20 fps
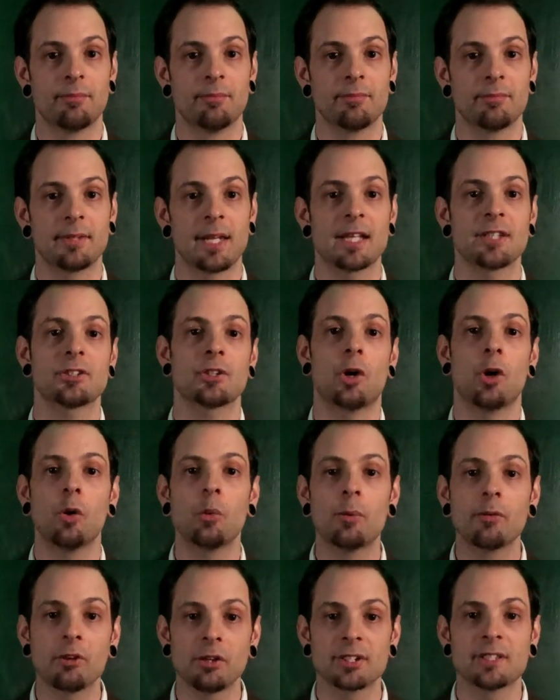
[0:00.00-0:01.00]
That's all
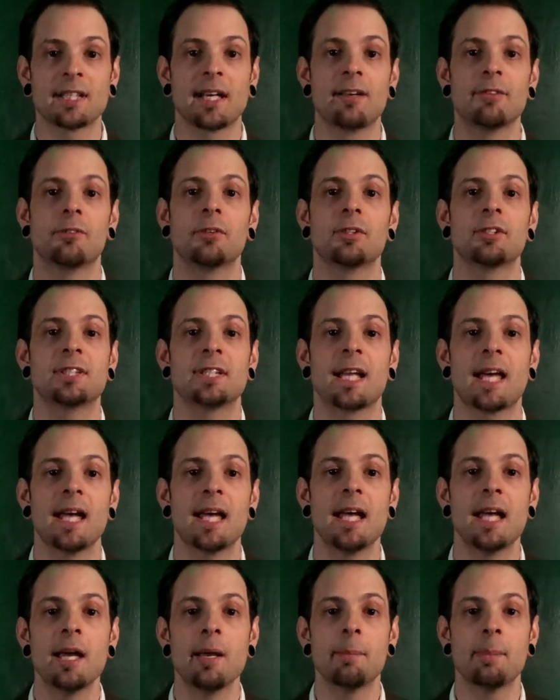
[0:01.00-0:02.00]
we've got time for today,
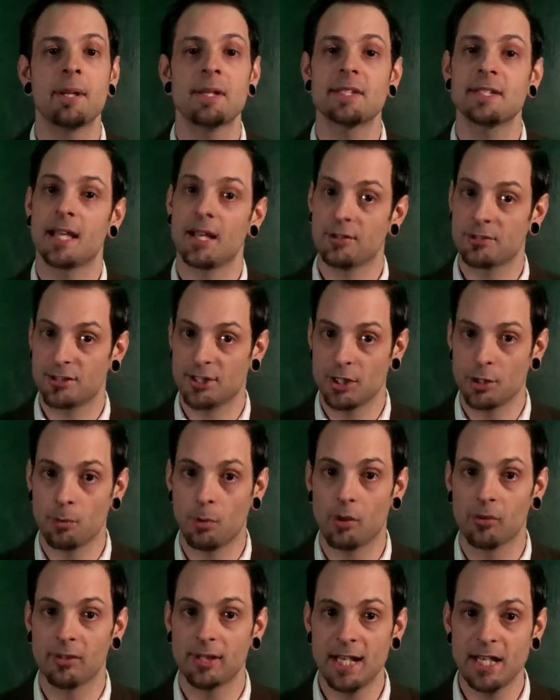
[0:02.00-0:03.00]
but I'll see you
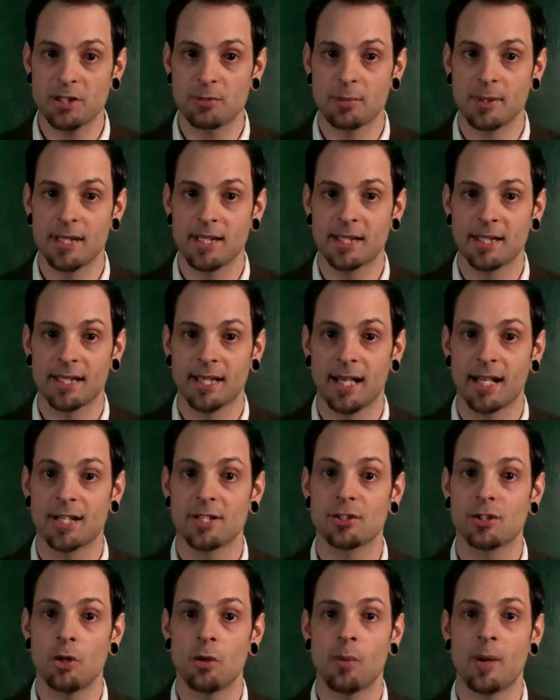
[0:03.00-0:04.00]
all next week, and
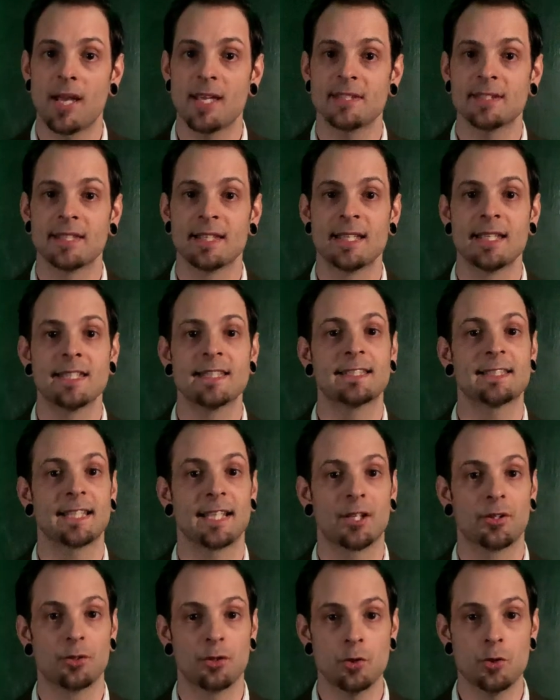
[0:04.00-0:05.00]
as always, stay
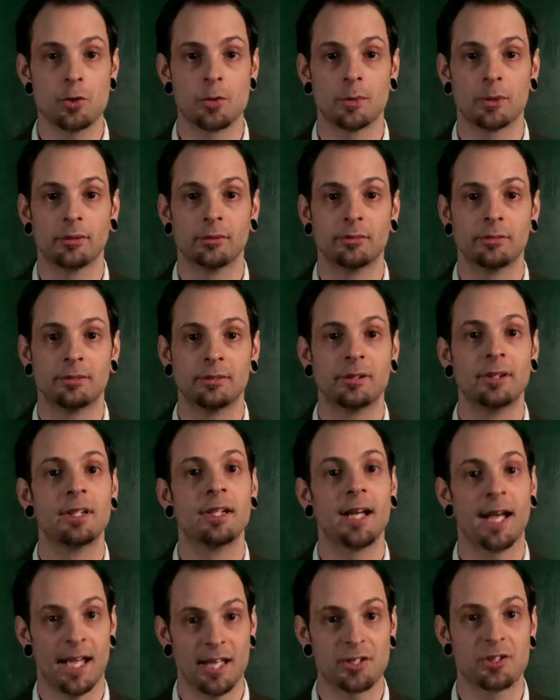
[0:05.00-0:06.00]
unusual
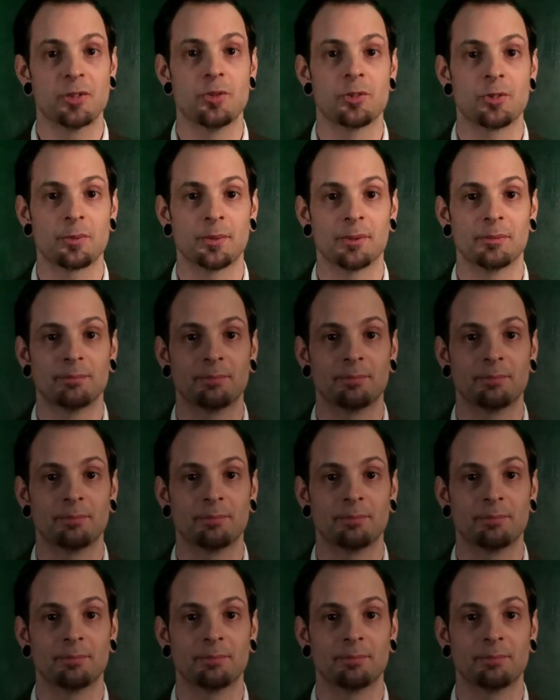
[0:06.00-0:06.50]
as usual.